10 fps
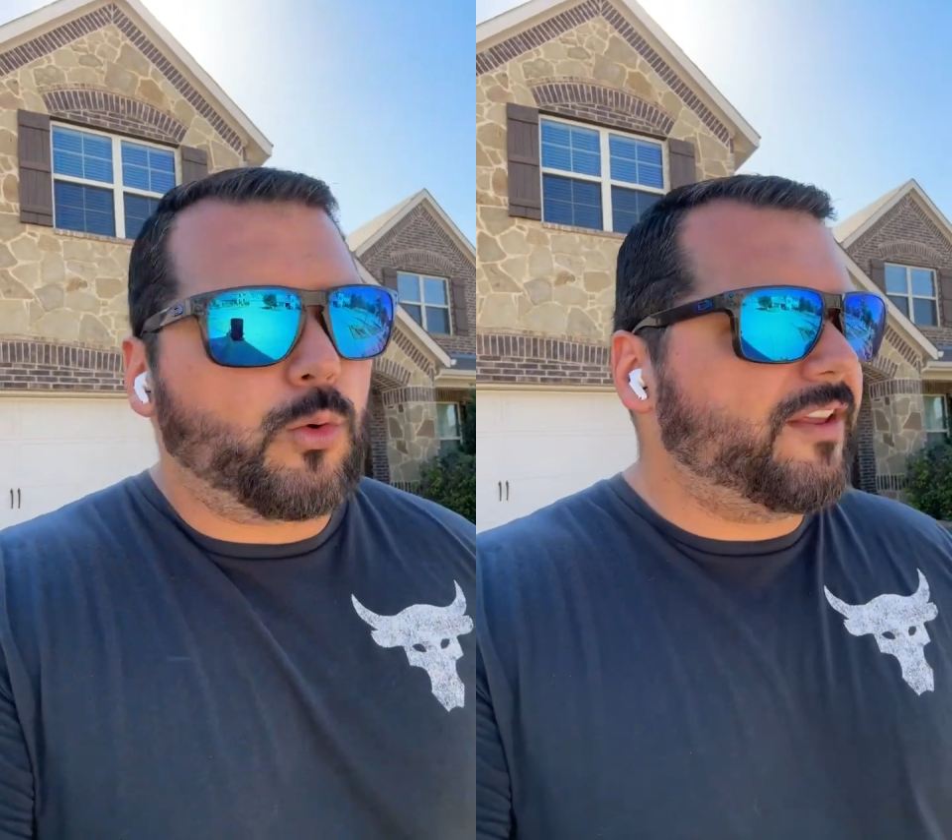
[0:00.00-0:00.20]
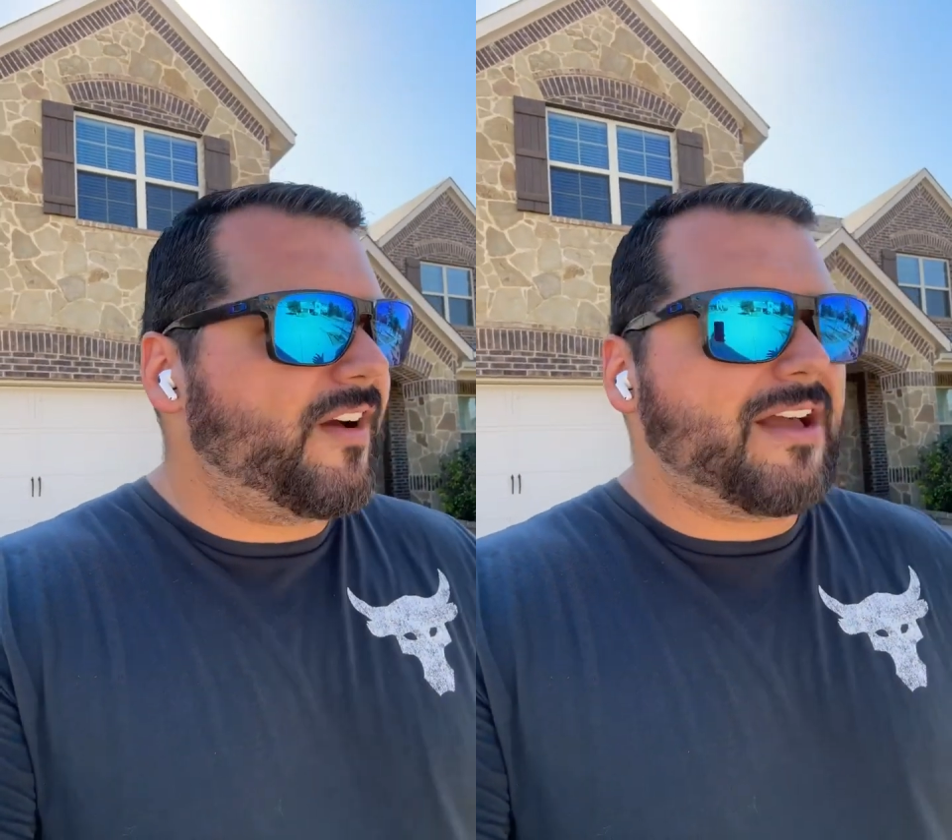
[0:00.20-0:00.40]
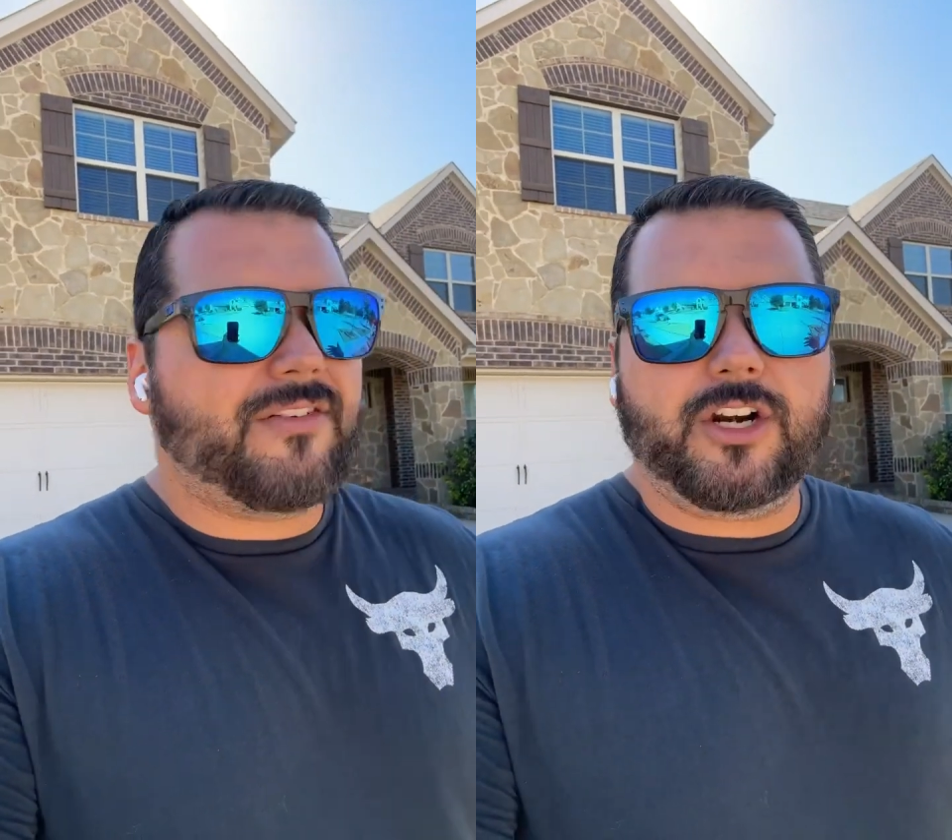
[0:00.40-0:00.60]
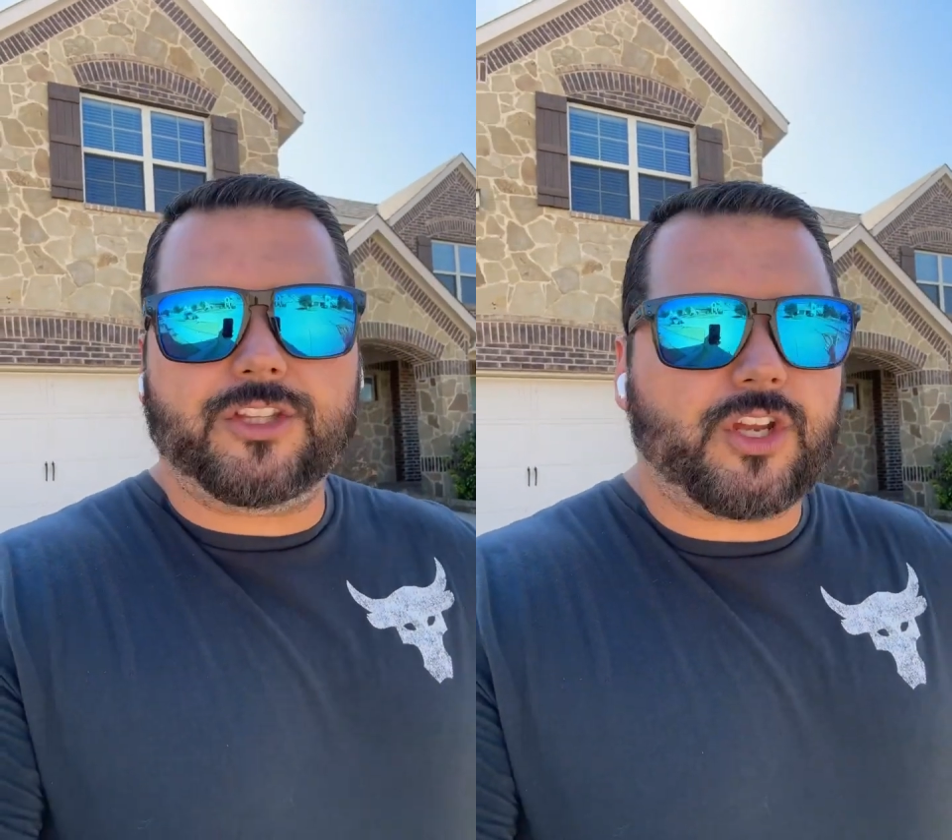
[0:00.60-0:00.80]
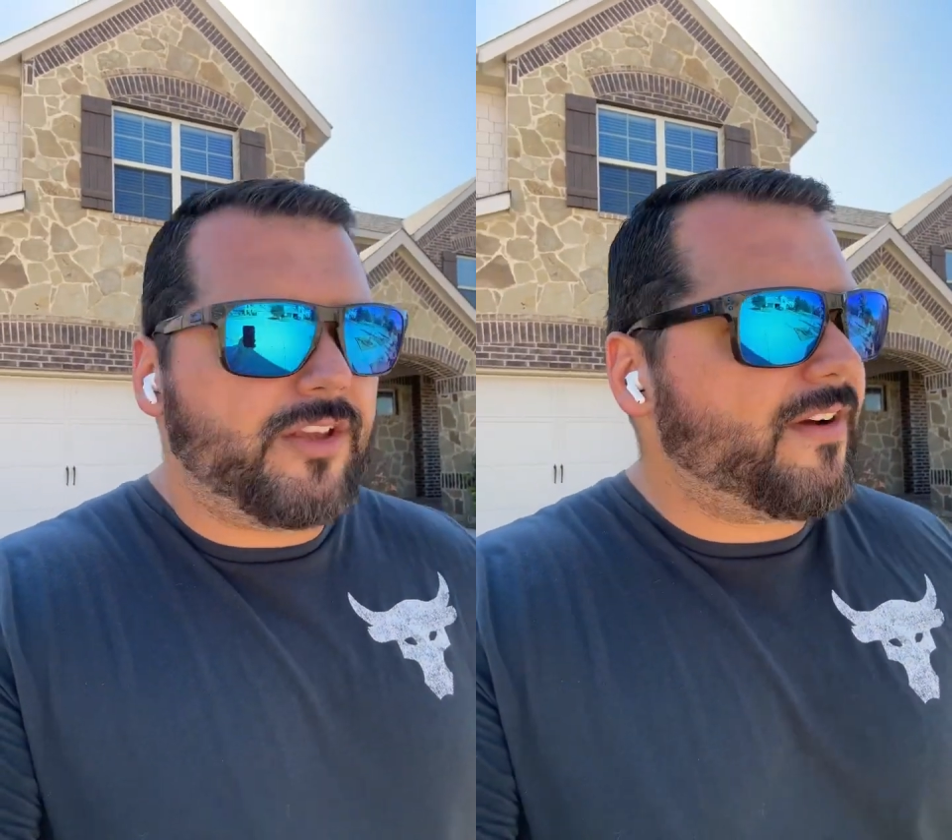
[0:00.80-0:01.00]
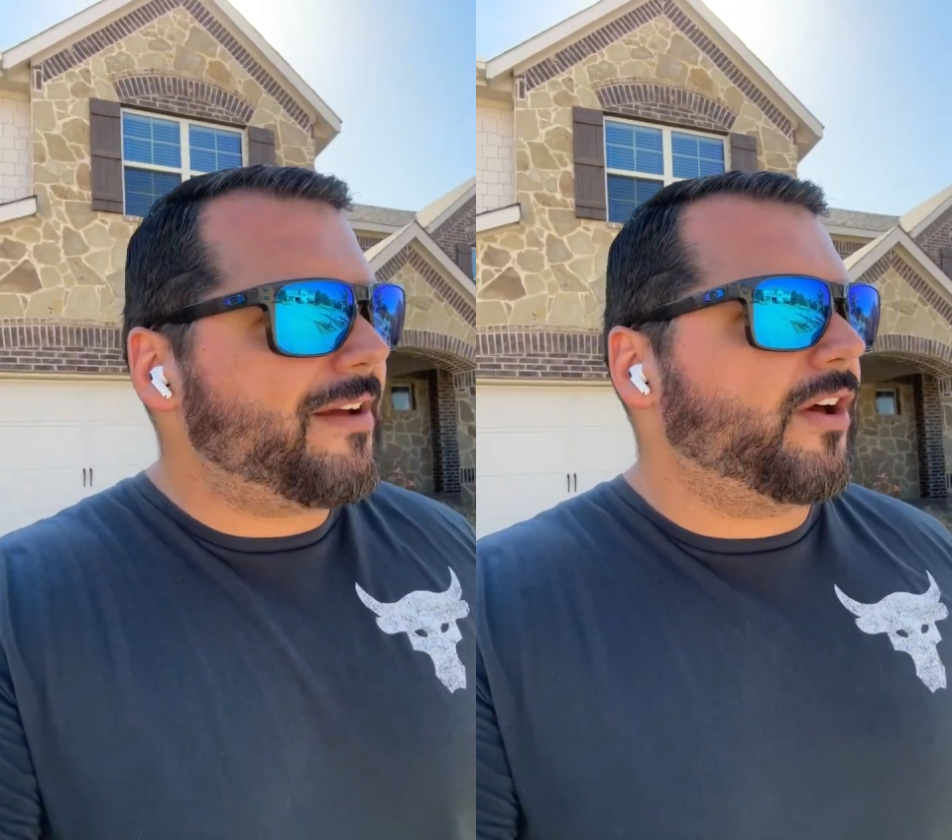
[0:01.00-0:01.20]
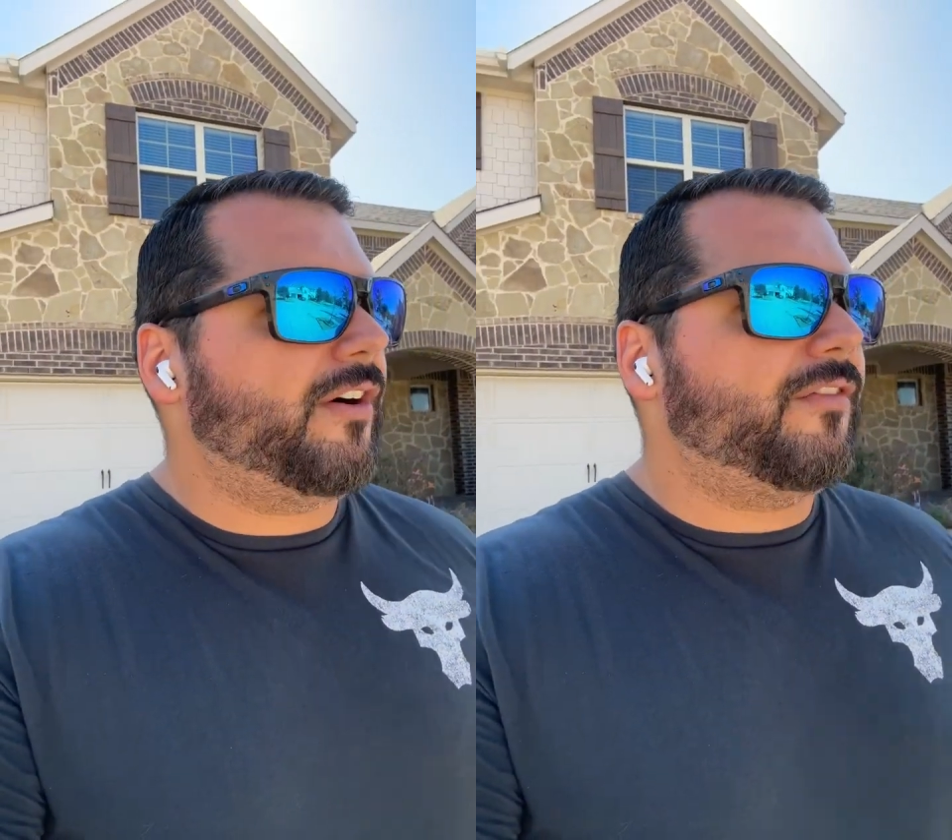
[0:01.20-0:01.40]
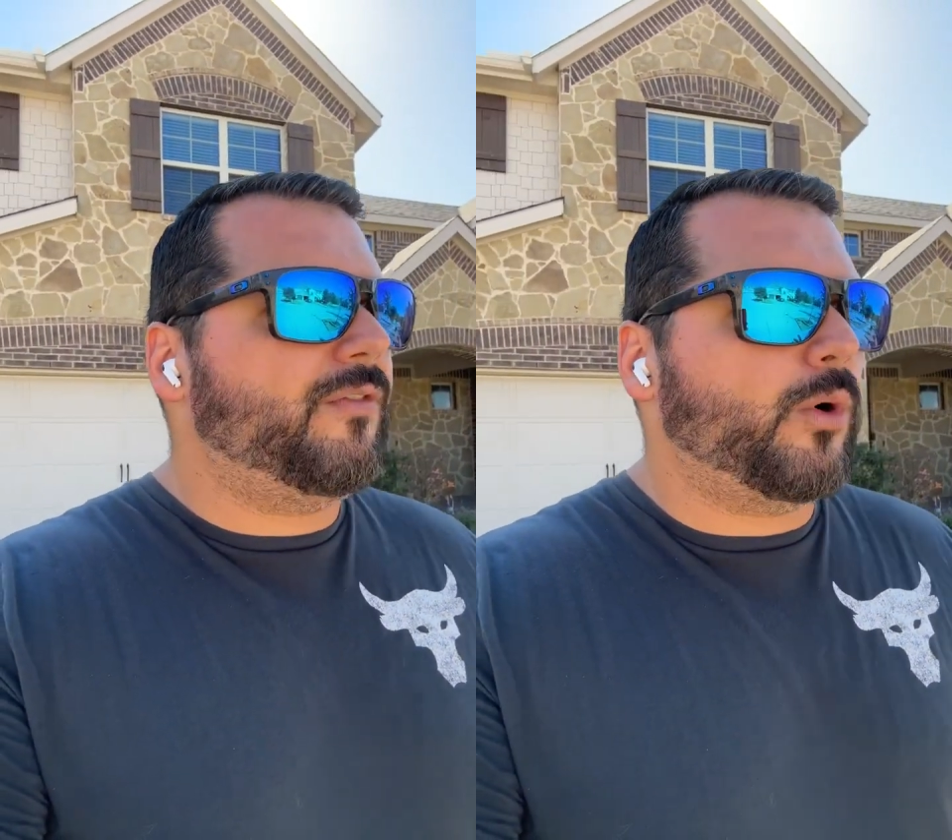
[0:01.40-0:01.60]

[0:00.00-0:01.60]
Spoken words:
$2,500, $3,500,